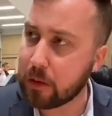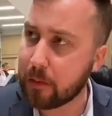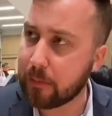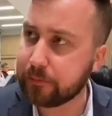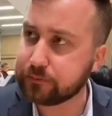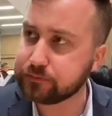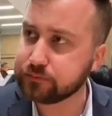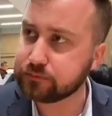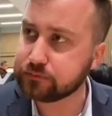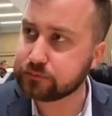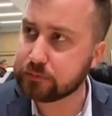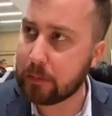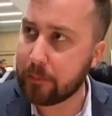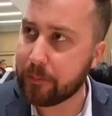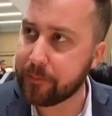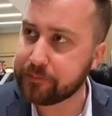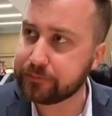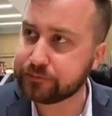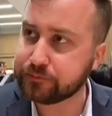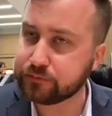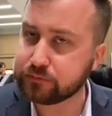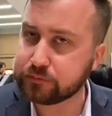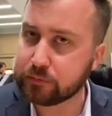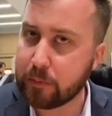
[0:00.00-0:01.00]
It's got a
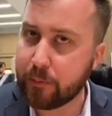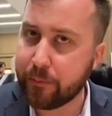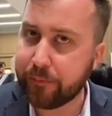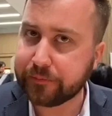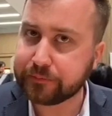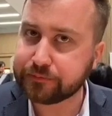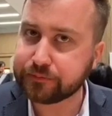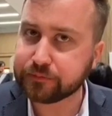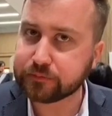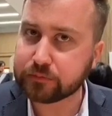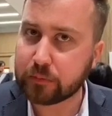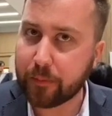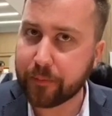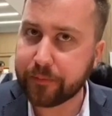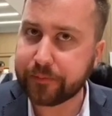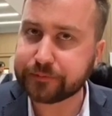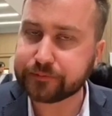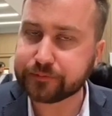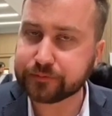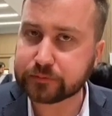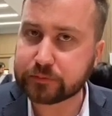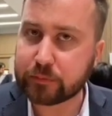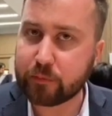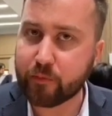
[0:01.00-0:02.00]
really interesting
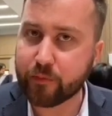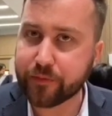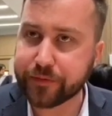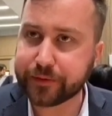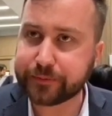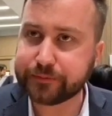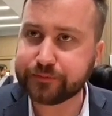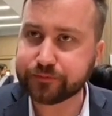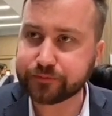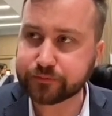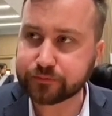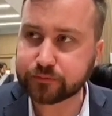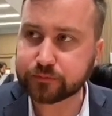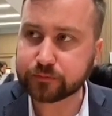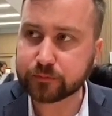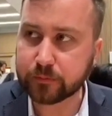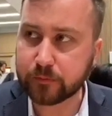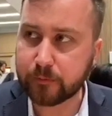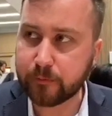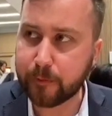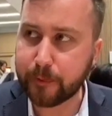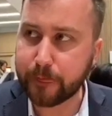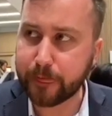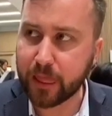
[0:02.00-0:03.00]
flavor.
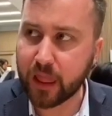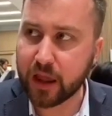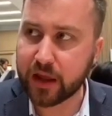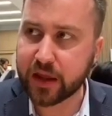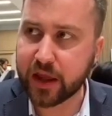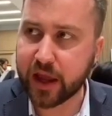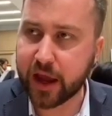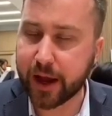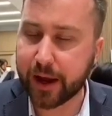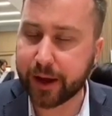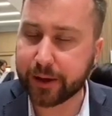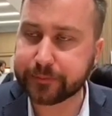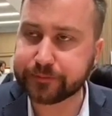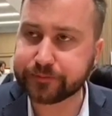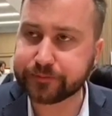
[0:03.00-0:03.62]
Yeah.